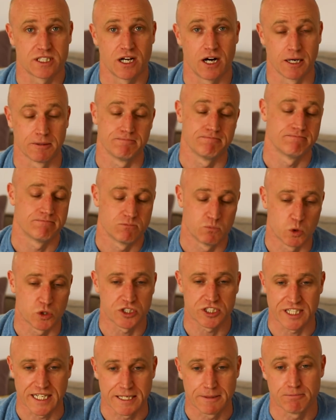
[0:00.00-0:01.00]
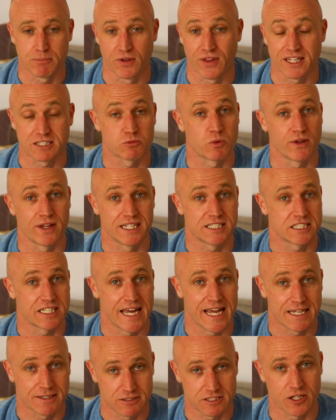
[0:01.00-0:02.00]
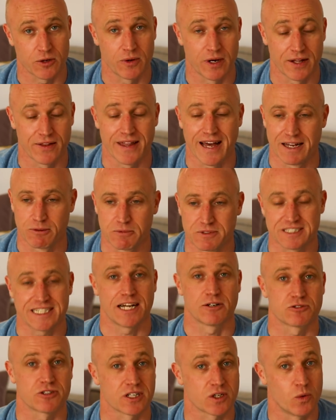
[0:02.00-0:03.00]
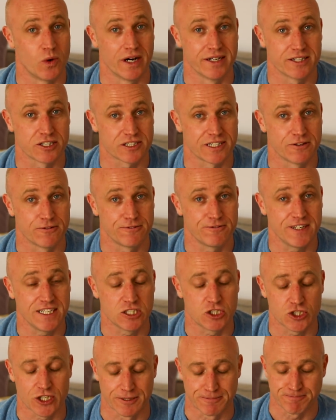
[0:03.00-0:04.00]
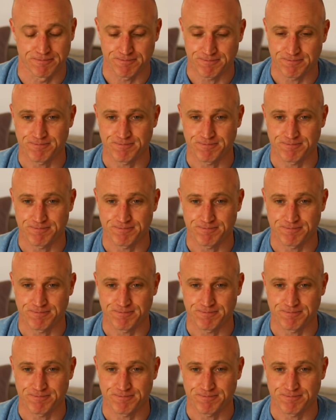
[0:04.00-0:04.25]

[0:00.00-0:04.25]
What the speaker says: time. We'll see, but that's what they're saying. So that sounds like quite a nice little feature.